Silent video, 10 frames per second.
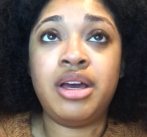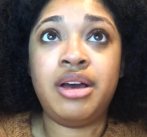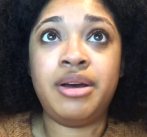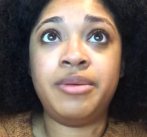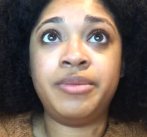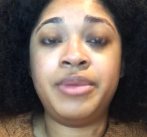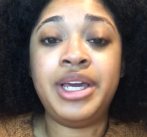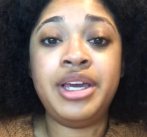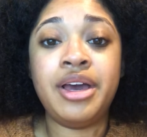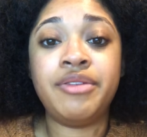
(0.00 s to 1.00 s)

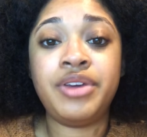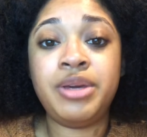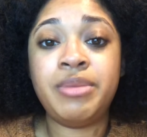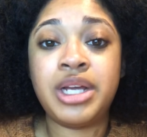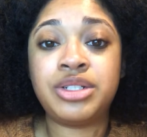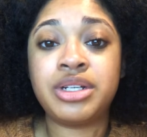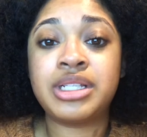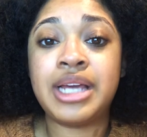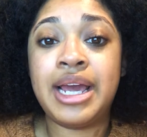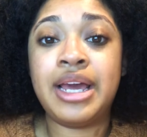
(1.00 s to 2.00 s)
EFE
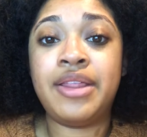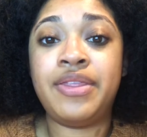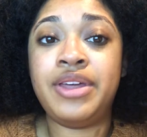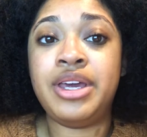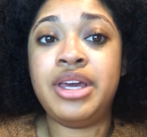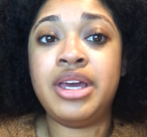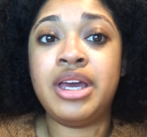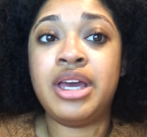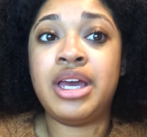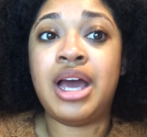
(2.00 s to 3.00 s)
matrix and the
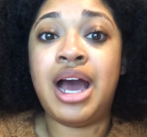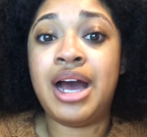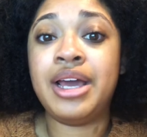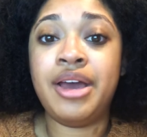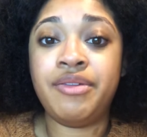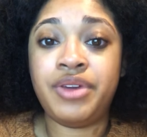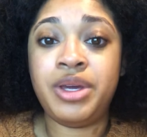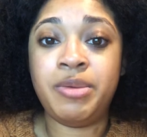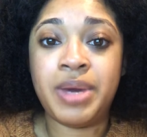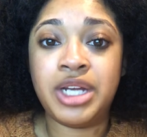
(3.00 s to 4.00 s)

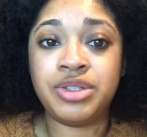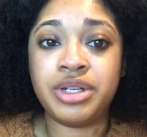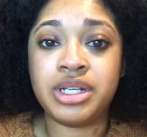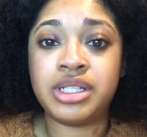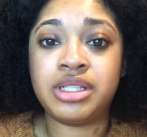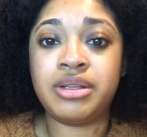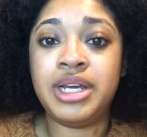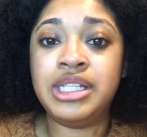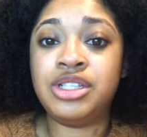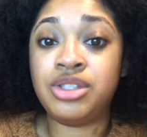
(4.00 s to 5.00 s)
IFE matrix.
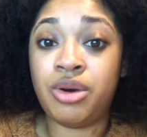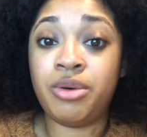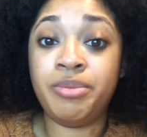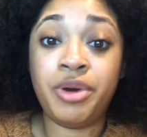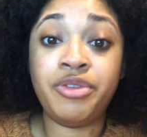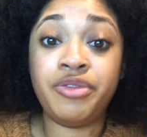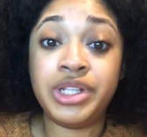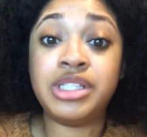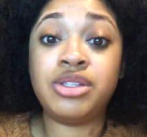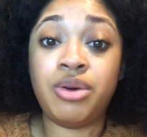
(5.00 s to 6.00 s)
It's both of
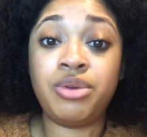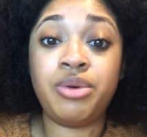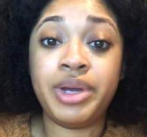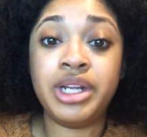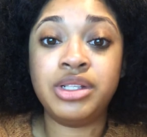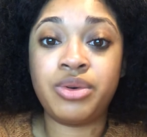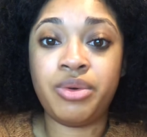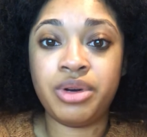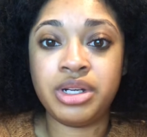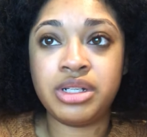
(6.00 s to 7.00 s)
its total weighted
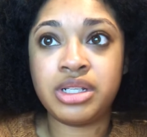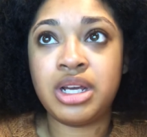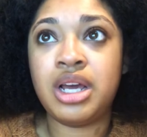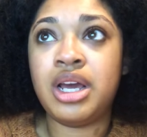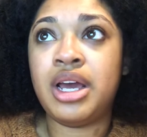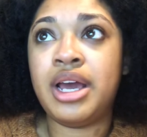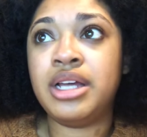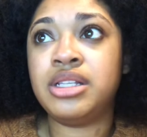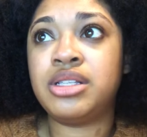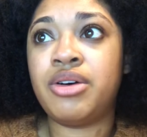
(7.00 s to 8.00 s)
scores.
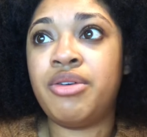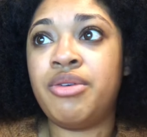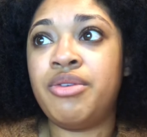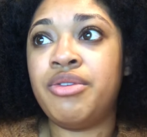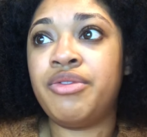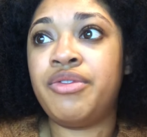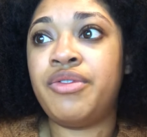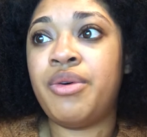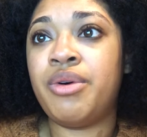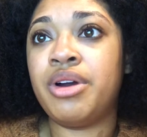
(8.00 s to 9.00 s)
And so
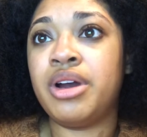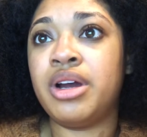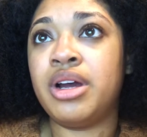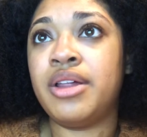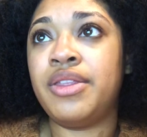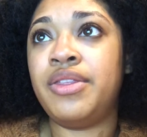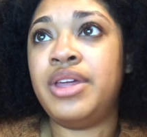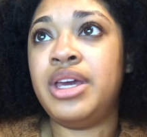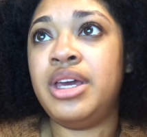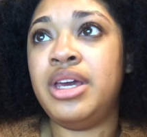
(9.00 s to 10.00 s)
for
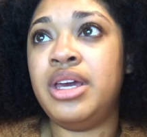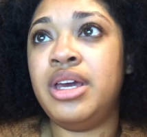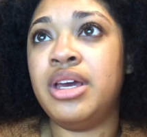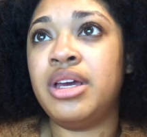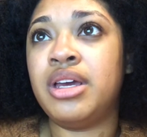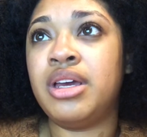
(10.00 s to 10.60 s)
the